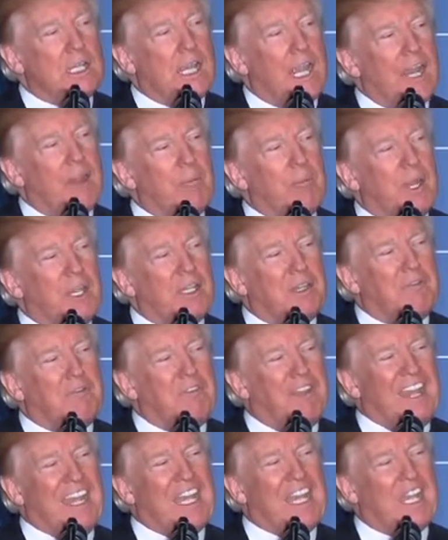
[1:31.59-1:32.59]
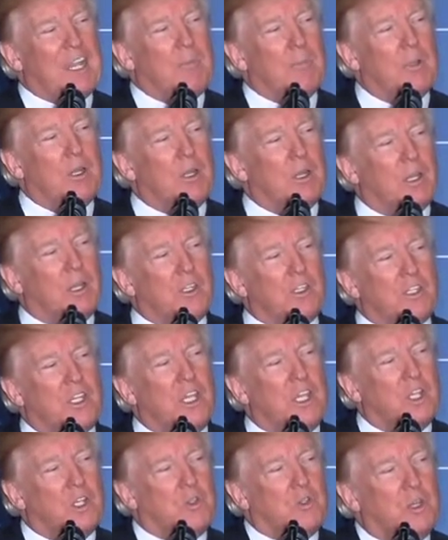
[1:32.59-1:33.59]
and by defending America's
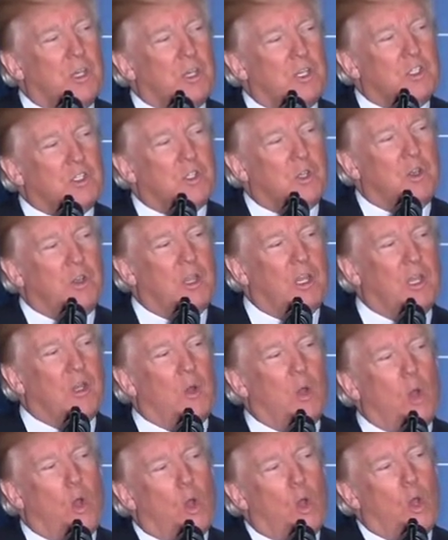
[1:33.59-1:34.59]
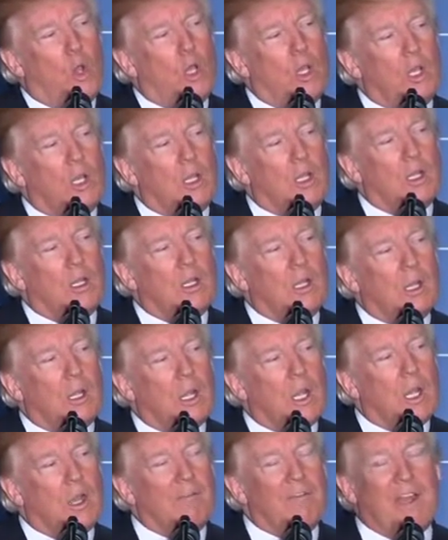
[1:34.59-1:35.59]
interests so that all
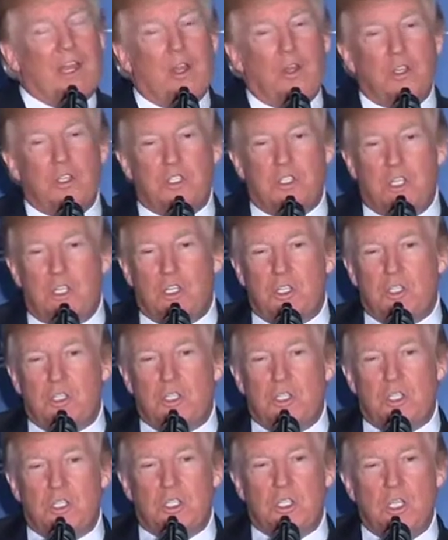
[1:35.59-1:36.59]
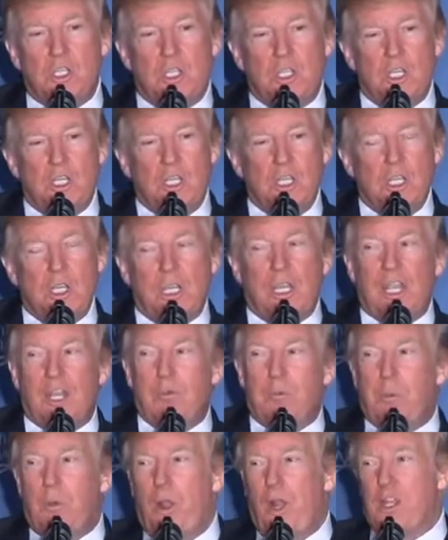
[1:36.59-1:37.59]
of our citizens
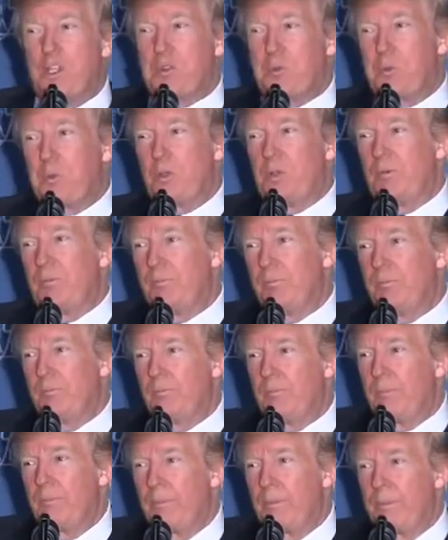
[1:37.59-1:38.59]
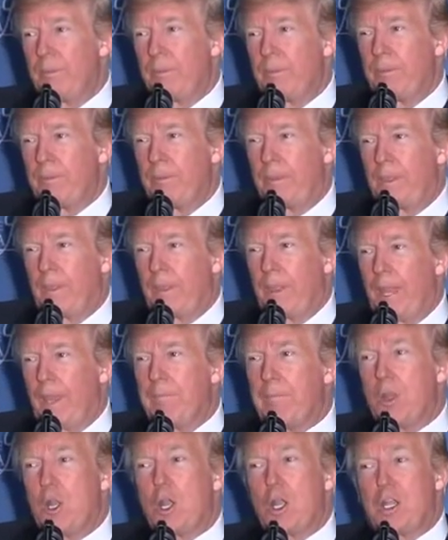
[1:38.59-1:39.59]
can prosper.
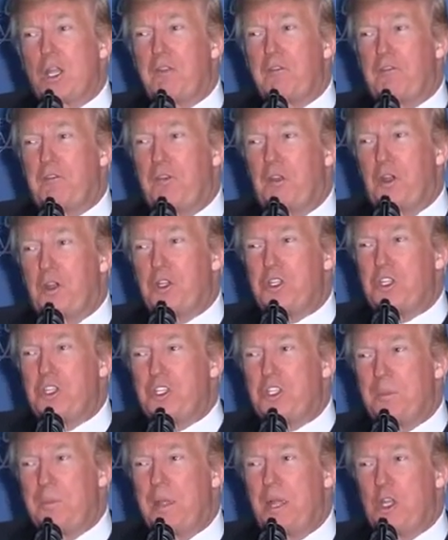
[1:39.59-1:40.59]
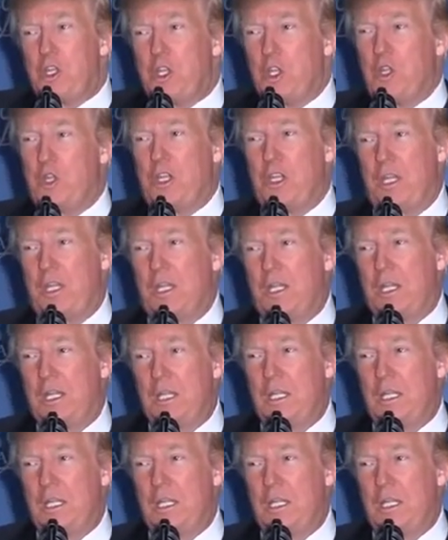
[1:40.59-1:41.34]
America First is about unity.